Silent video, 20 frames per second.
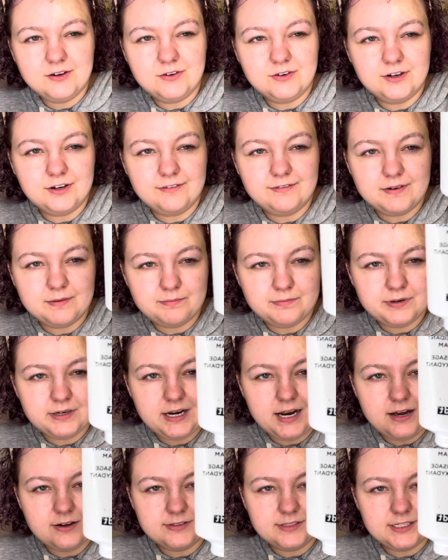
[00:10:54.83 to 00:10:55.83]
don't know if I'm
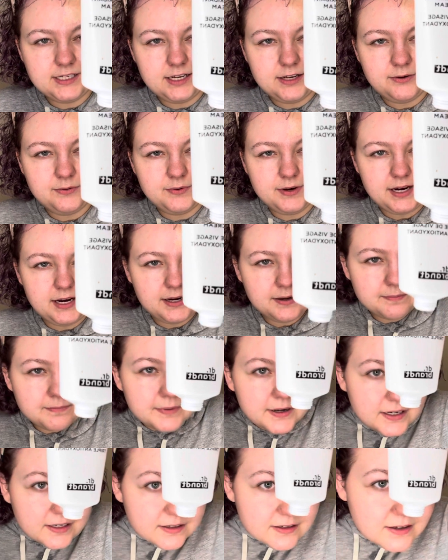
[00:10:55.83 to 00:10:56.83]
pronouncing it right,
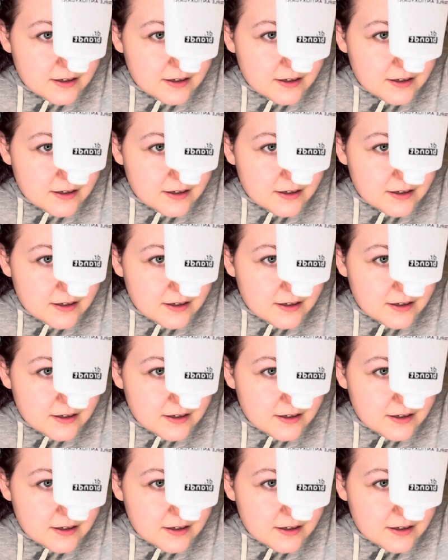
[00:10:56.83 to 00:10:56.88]
but